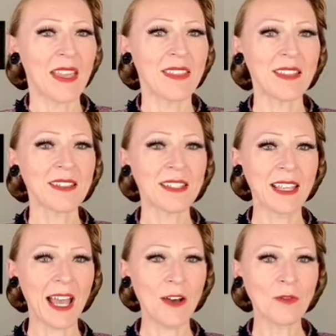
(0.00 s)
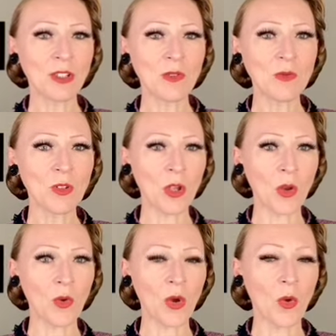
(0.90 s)
This is how you
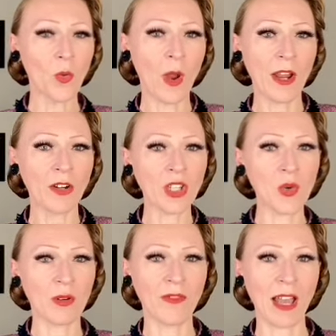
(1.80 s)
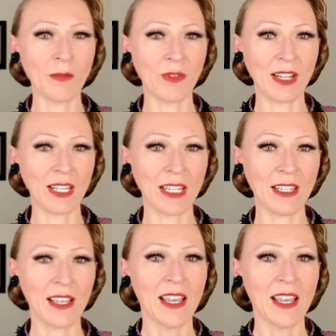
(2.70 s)
know where you are vibrating.